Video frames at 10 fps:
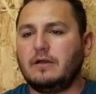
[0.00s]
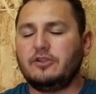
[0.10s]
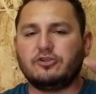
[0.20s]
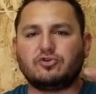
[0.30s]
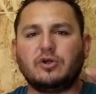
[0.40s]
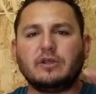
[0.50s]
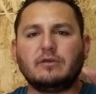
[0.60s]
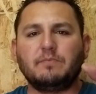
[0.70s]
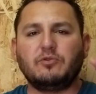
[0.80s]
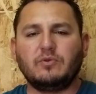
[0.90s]
on the
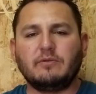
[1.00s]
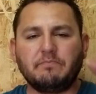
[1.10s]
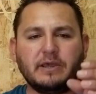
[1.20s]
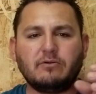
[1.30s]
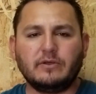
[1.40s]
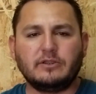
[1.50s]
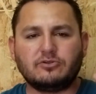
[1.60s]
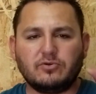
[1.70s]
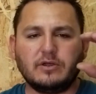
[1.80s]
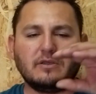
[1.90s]
trunk, between the middle and the
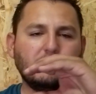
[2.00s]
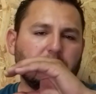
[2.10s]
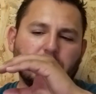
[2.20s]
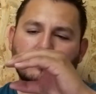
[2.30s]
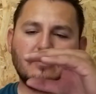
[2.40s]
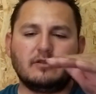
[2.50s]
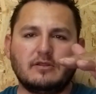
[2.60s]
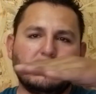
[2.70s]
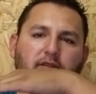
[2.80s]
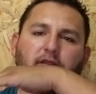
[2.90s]
trunk, since
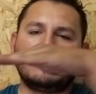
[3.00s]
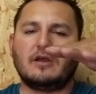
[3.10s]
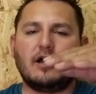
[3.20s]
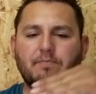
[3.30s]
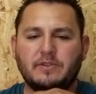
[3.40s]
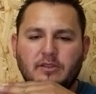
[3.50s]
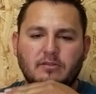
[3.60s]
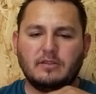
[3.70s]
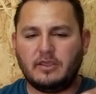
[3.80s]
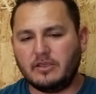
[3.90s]
it's the top and
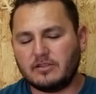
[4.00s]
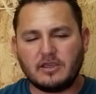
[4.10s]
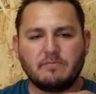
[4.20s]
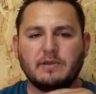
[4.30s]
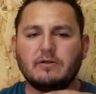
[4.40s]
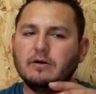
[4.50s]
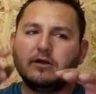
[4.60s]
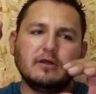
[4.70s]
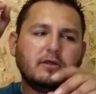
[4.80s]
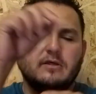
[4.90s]
then the inside middle.
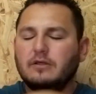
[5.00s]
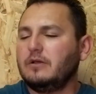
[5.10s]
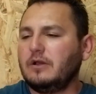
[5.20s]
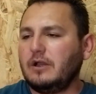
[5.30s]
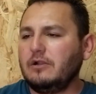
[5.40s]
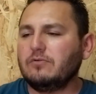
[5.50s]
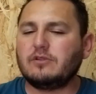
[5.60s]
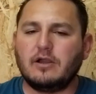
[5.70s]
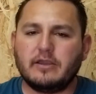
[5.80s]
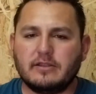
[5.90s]
I lose
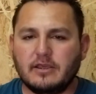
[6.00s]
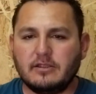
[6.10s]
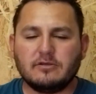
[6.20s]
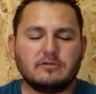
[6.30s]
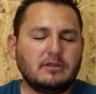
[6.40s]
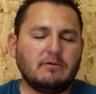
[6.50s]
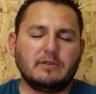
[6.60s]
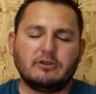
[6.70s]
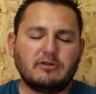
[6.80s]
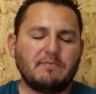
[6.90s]
sockets in there. So now
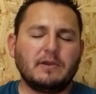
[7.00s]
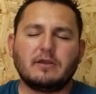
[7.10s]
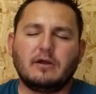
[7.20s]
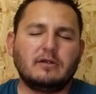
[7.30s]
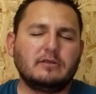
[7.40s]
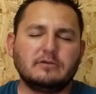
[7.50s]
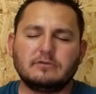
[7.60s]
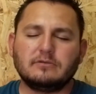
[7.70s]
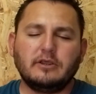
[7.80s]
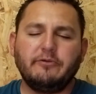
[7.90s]
when I drive my car,
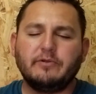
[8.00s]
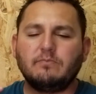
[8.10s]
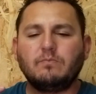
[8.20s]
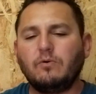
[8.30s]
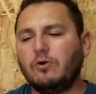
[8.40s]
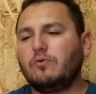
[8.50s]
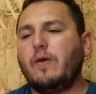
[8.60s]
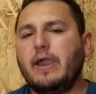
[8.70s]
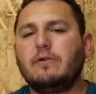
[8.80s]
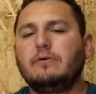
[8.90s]
there's even more
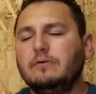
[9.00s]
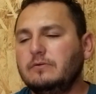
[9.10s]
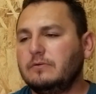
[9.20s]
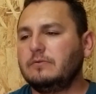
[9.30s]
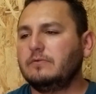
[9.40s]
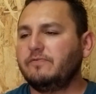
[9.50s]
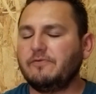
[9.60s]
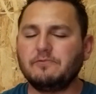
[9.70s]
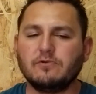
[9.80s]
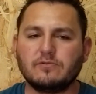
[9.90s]
rattle
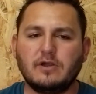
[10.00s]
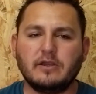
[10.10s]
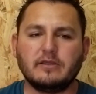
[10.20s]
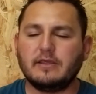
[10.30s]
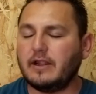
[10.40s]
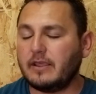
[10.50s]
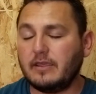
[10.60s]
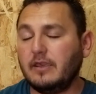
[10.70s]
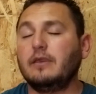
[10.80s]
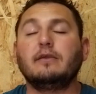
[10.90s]
from those sockets that I
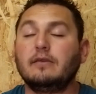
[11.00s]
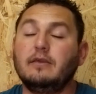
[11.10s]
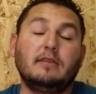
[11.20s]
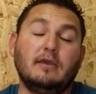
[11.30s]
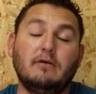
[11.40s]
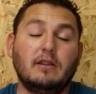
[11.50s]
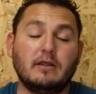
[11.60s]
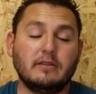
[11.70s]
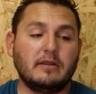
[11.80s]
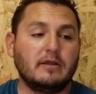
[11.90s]
can't get the hell
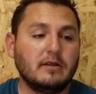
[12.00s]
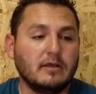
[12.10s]
out of there.